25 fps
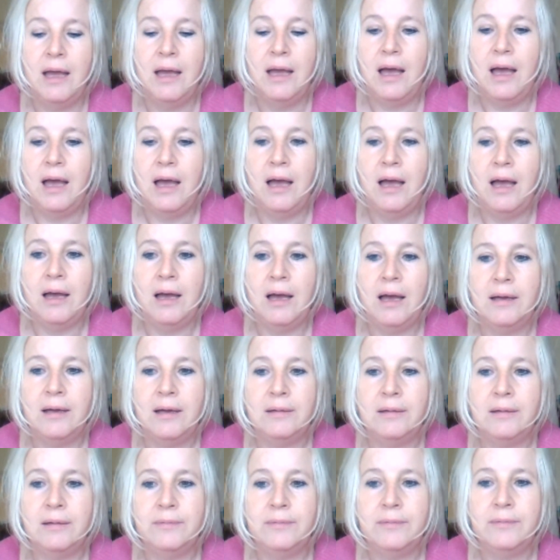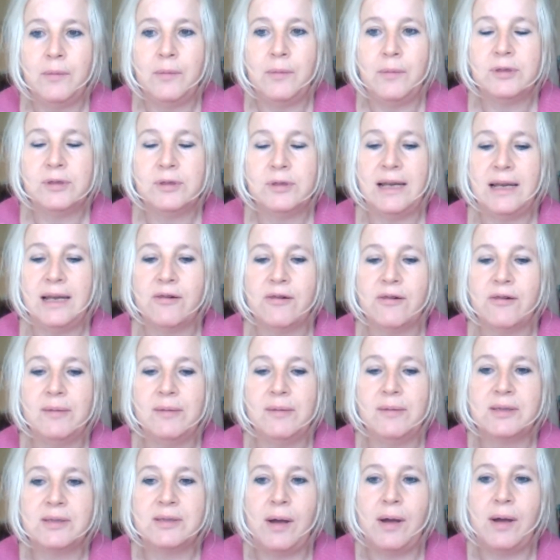I'm on Telegram
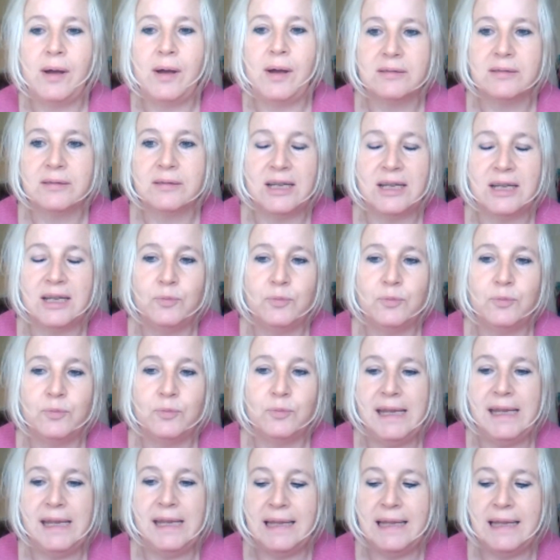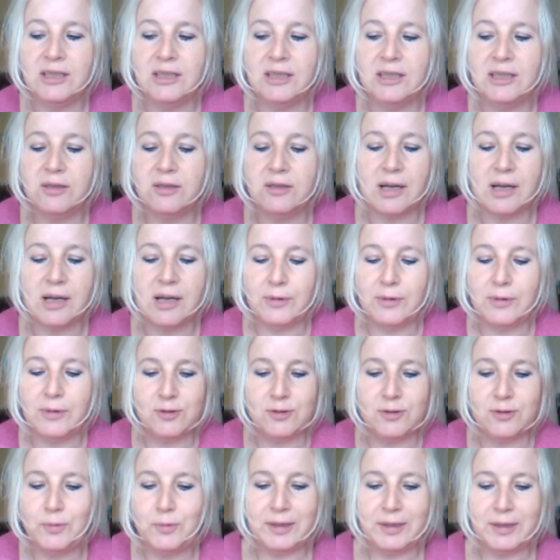as well. It's Natural Born Healing. Just look up
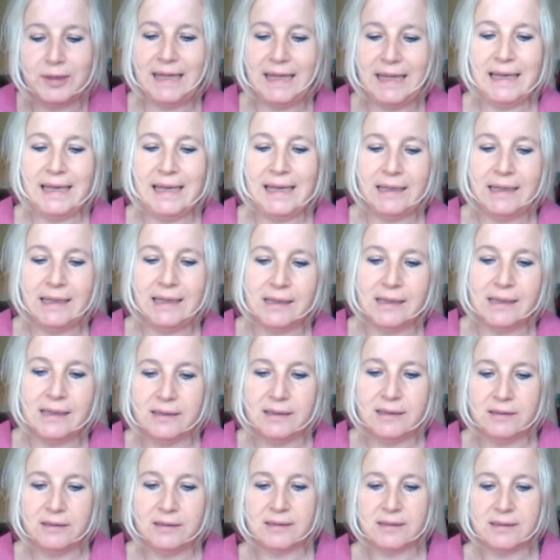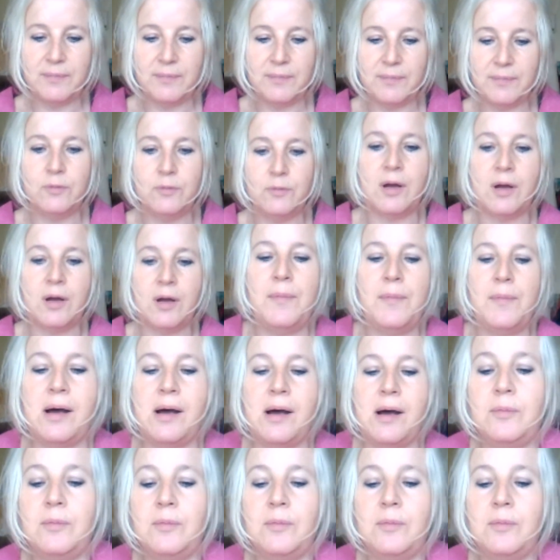Natural Born Healing and something will come up.